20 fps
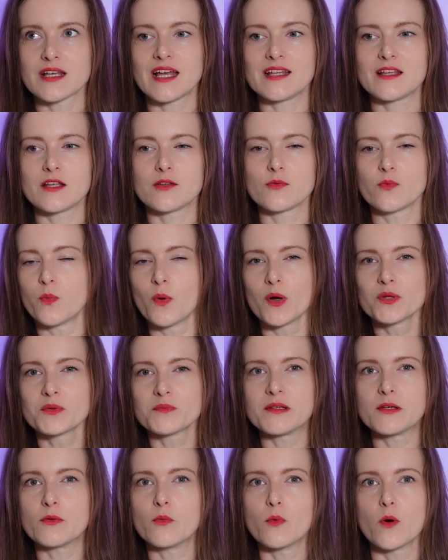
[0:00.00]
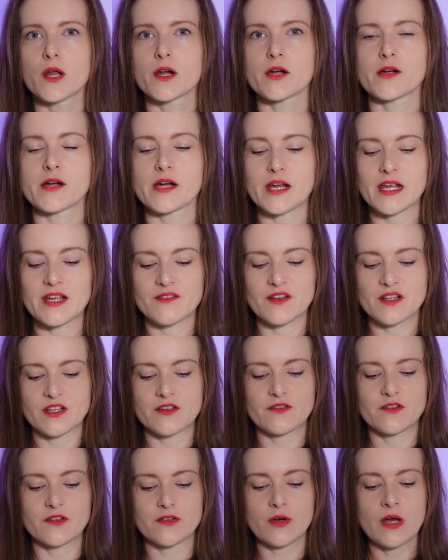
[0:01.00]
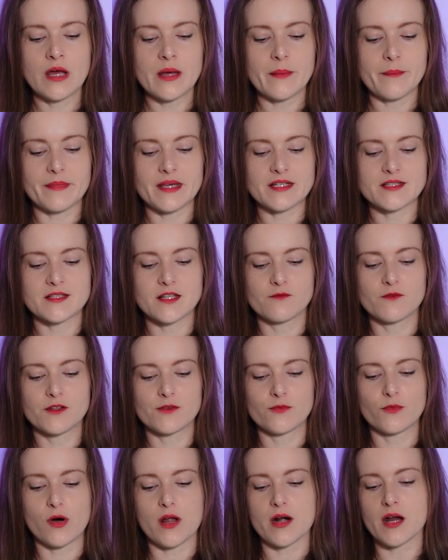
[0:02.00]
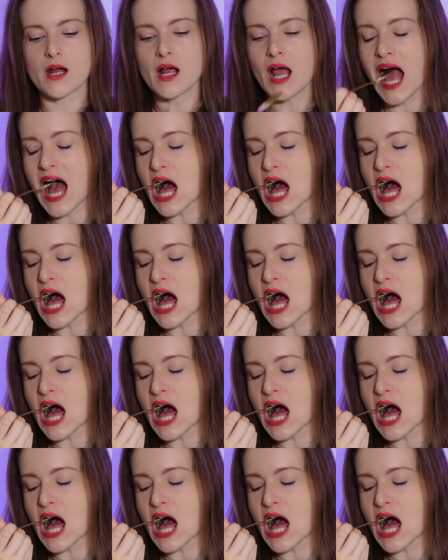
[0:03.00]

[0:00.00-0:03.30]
and it won't be watery even if you mix it with water.